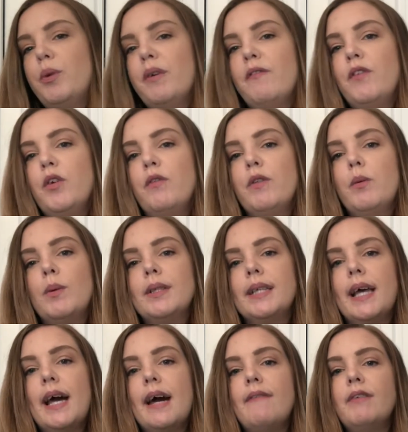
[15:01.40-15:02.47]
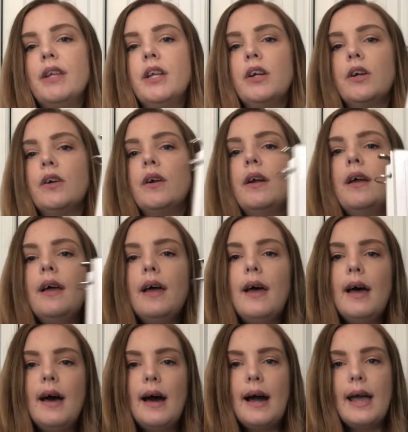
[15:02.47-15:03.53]
you a few of the ones I have in here.
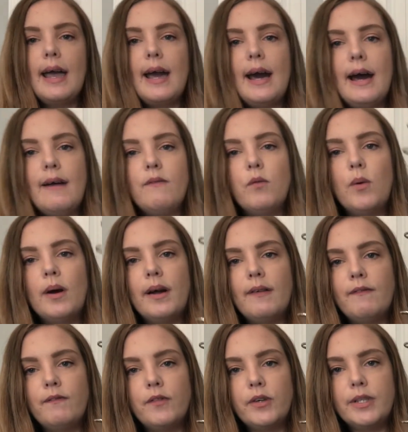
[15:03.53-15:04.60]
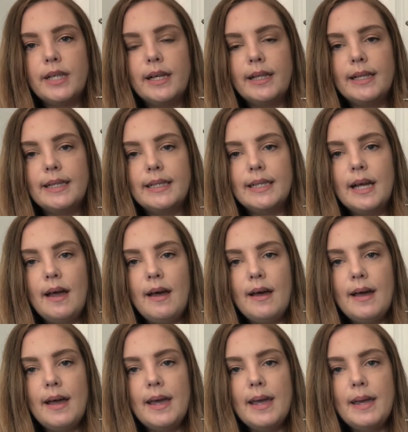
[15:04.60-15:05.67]
I have one for telling
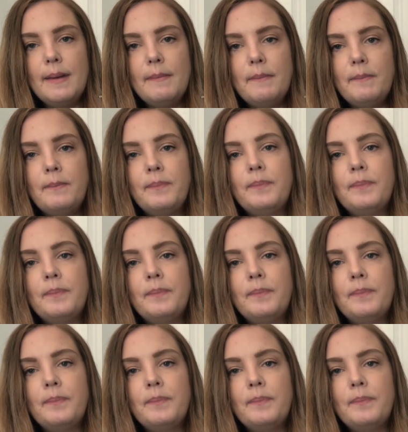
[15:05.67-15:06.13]
time,